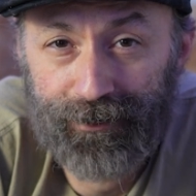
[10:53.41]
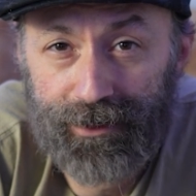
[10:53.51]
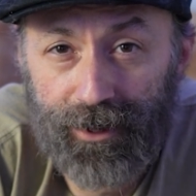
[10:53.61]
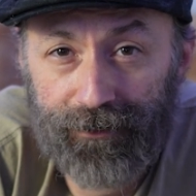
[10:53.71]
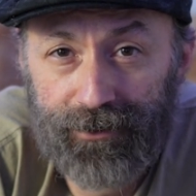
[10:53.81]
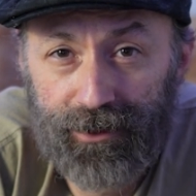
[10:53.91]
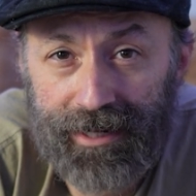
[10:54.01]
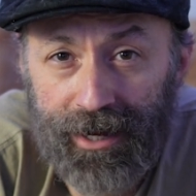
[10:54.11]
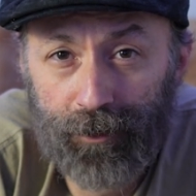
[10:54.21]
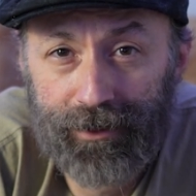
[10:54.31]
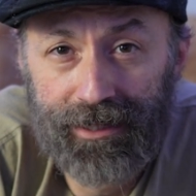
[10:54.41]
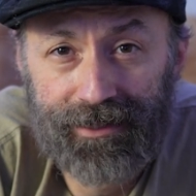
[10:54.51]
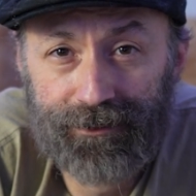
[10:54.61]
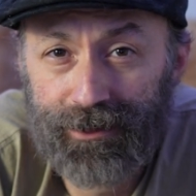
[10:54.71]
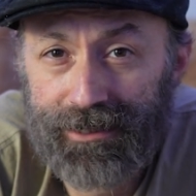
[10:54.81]
So if you can help
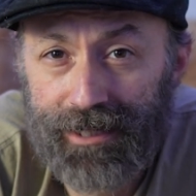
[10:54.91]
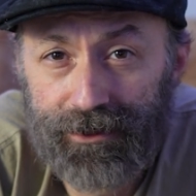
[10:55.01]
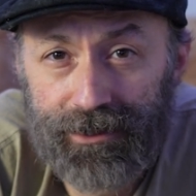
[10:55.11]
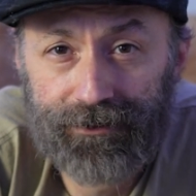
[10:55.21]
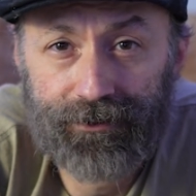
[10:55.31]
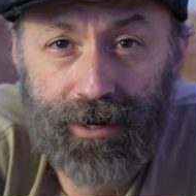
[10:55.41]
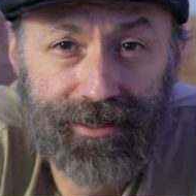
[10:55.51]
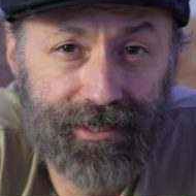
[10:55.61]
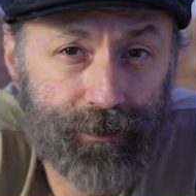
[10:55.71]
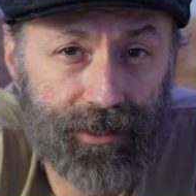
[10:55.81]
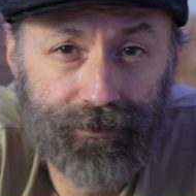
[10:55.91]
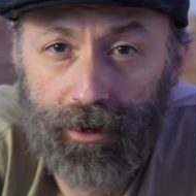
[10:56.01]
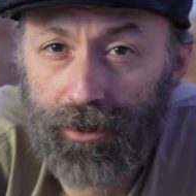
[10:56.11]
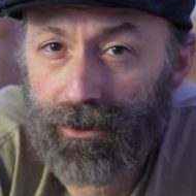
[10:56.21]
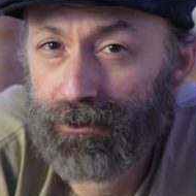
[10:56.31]
me, reach out to your friends, give me a
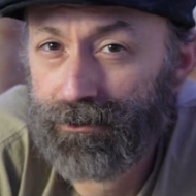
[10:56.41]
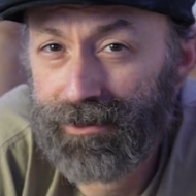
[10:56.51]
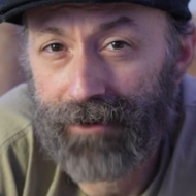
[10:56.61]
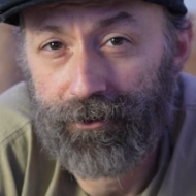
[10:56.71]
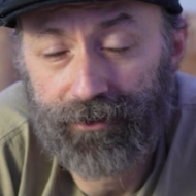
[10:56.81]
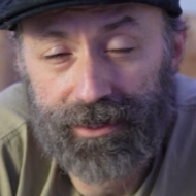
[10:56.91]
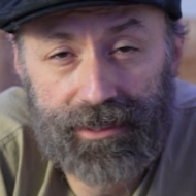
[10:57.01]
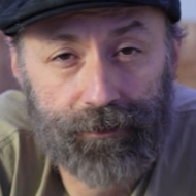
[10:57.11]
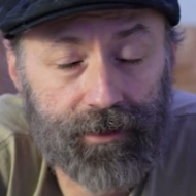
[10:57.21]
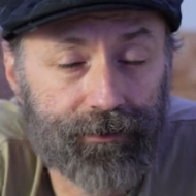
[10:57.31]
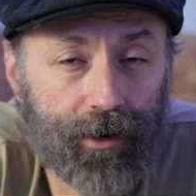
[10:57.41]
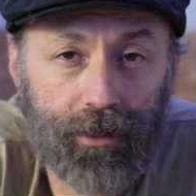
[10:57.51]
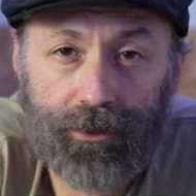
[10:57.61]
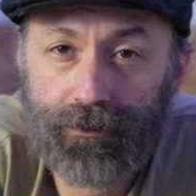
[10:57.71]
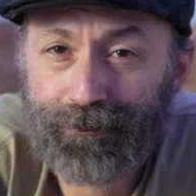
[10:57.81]
follow, have your friends give me a
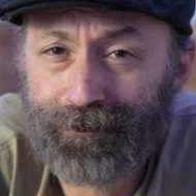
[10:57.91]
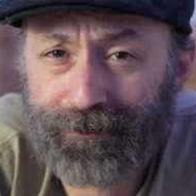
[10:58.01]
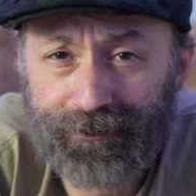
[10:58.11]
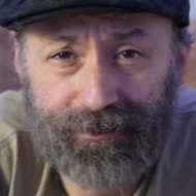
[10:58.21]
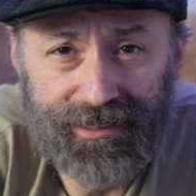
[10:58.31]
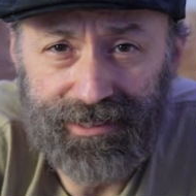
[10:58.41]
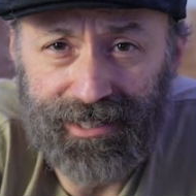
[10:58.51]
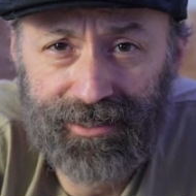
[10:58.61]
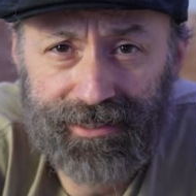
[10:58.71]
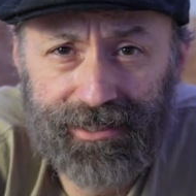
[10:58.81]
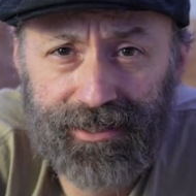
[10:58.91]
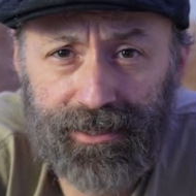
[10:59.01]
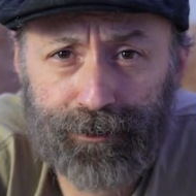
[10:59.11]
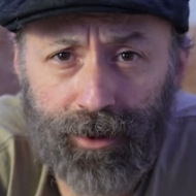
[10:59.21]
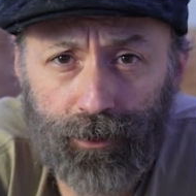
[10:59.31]
follow. Let's get
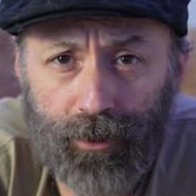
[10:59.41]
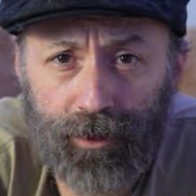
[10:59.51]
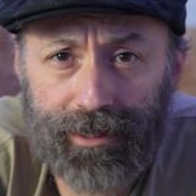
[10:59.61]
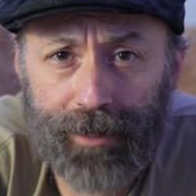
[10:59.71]
this ball rolling.